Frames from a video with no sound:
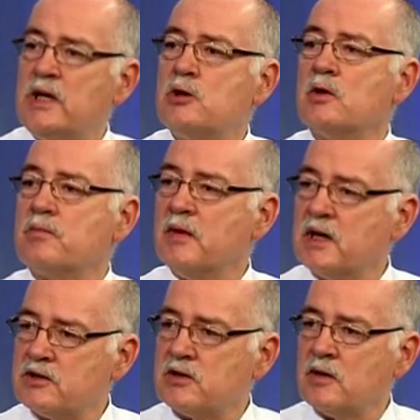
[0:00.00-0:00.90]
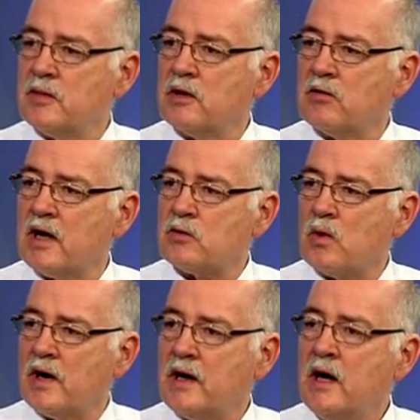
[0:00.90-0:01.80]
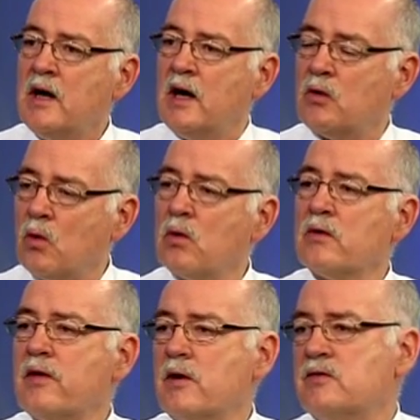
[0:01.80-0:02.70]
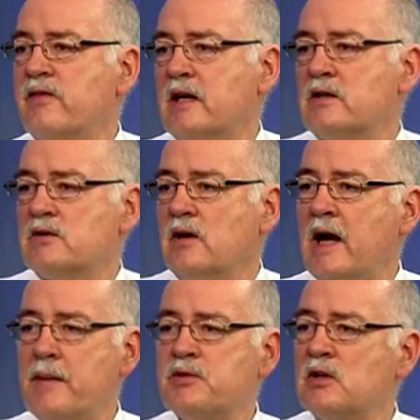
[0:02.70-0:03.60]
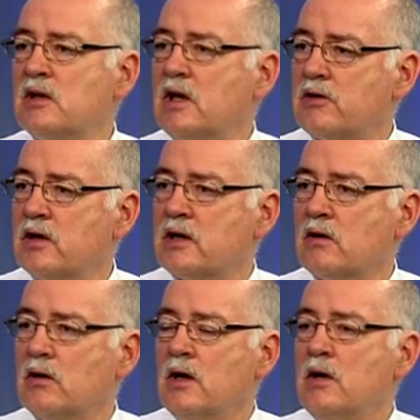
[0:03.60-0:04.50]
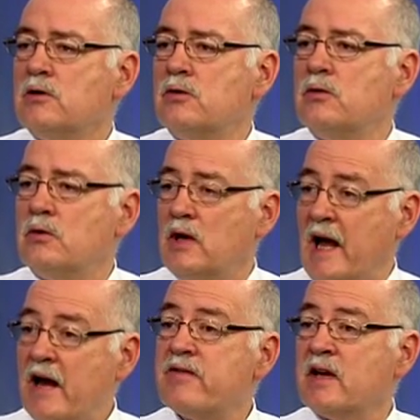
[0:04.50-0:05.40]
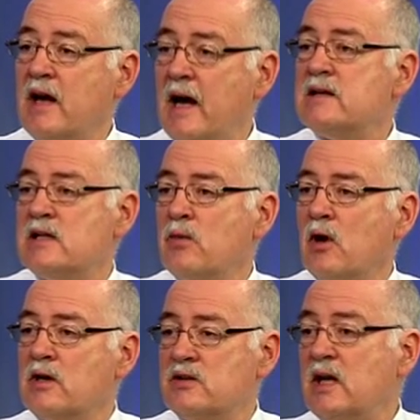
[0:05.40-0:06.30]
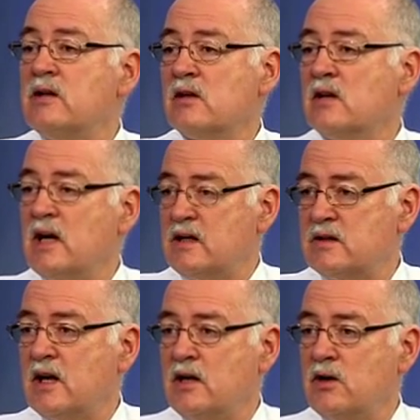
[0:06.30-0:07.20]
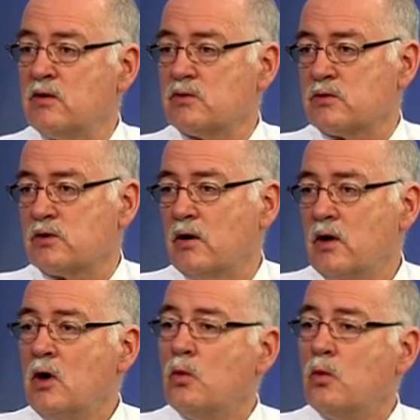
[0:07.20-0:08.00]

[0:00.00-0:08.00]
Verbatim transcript: We need to administer them in the right way, and all of those factors are absolutely critical to having antibiotics into the next 10 years or so.